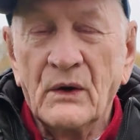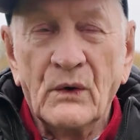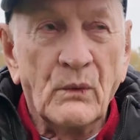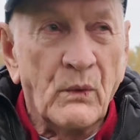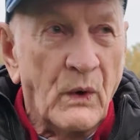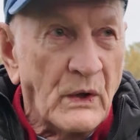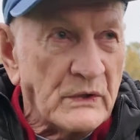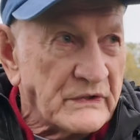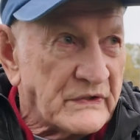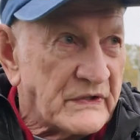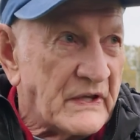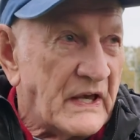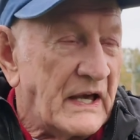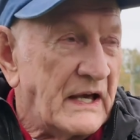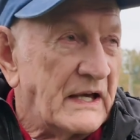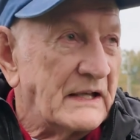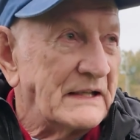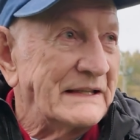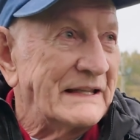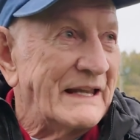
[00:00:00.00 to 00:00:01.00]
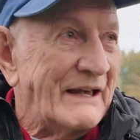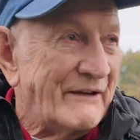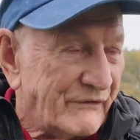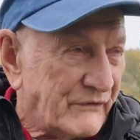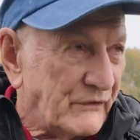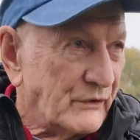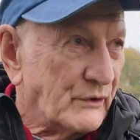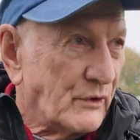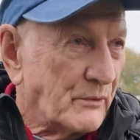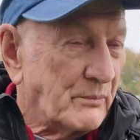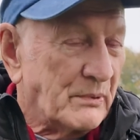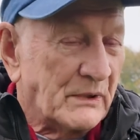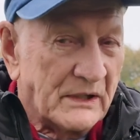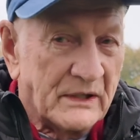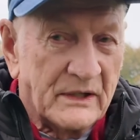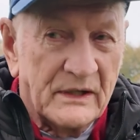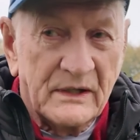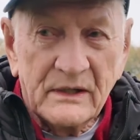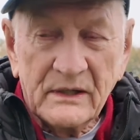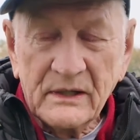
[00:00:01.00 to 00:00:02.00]
Once I had left the Rugby
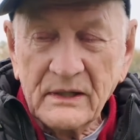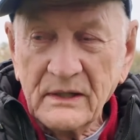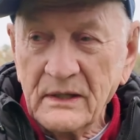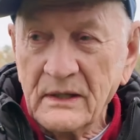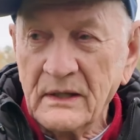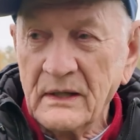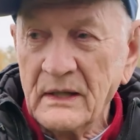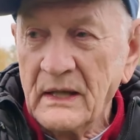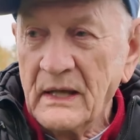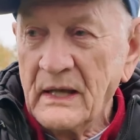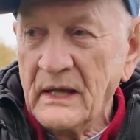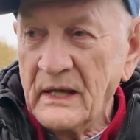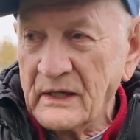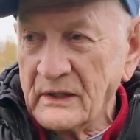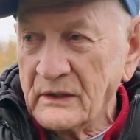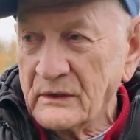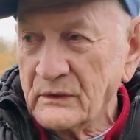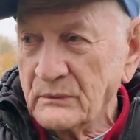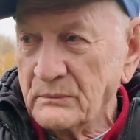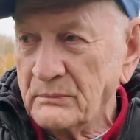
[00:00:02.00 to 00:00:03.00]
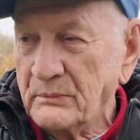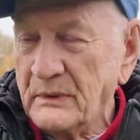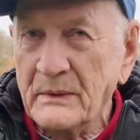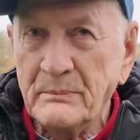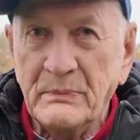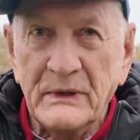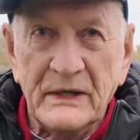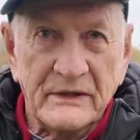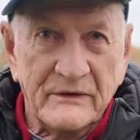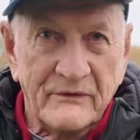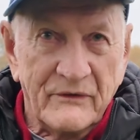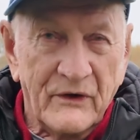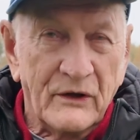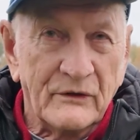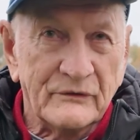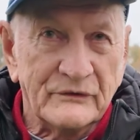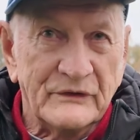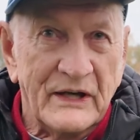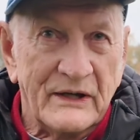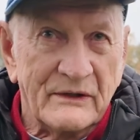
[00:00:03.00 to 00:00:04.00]
League and could be a bit
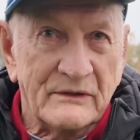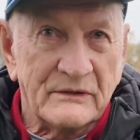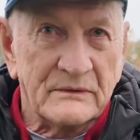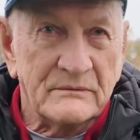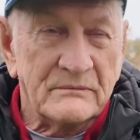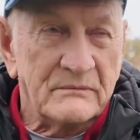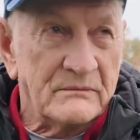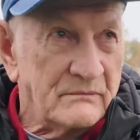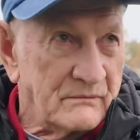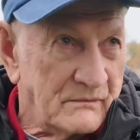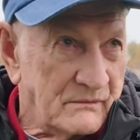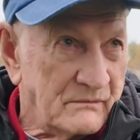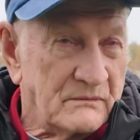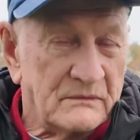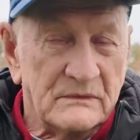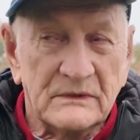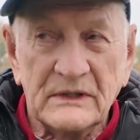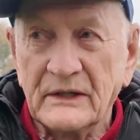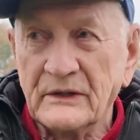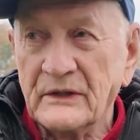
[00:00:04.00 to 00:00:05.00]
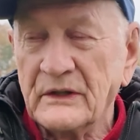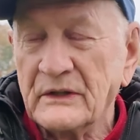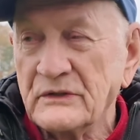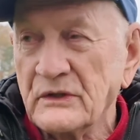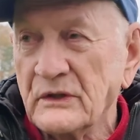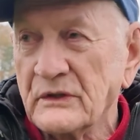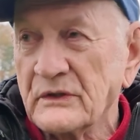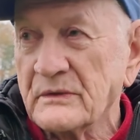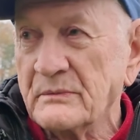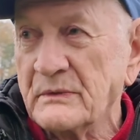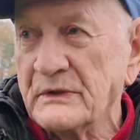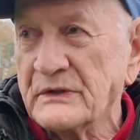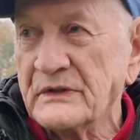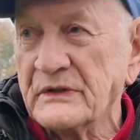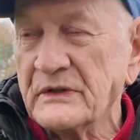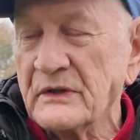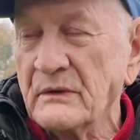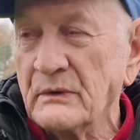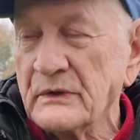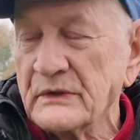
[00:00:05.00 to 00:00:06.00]
involved down at John Smith's
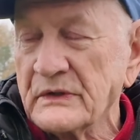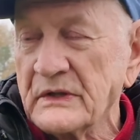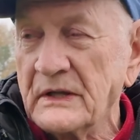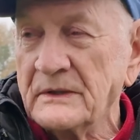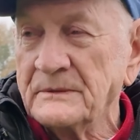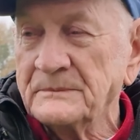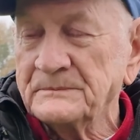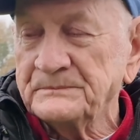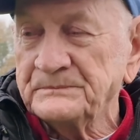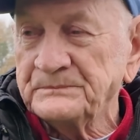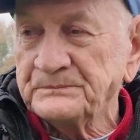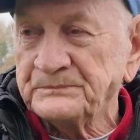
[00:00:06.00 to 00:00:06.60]
as it was then,